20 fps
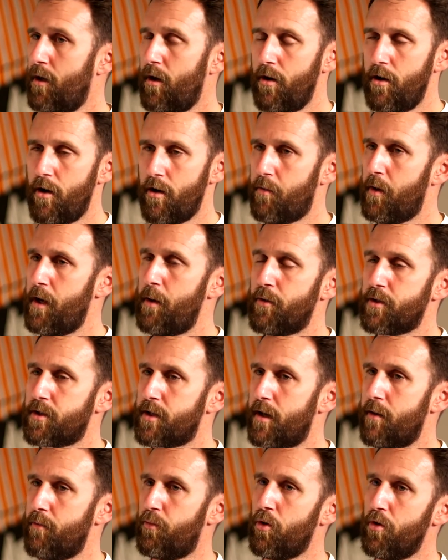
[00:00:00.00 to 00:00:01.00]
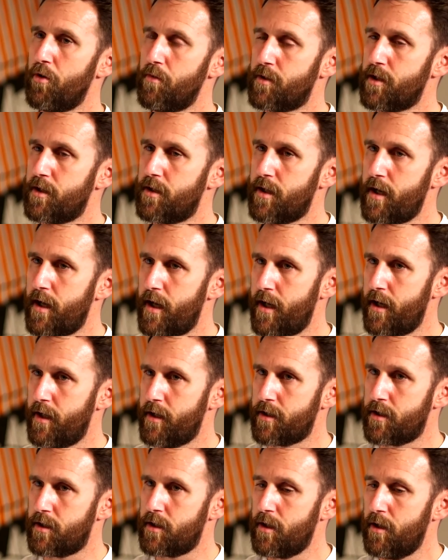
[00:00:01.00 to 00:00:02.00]
A lot of people said it brought them to
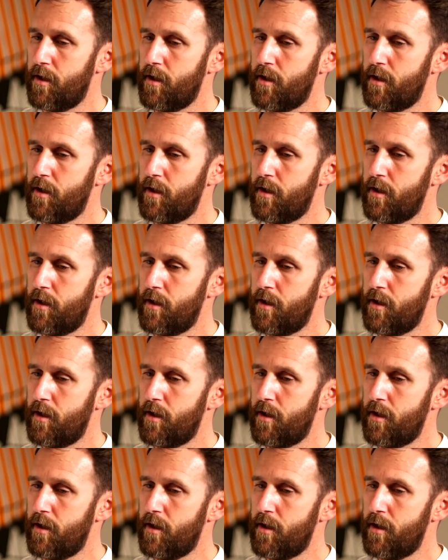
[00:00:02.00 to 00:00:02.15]
tears.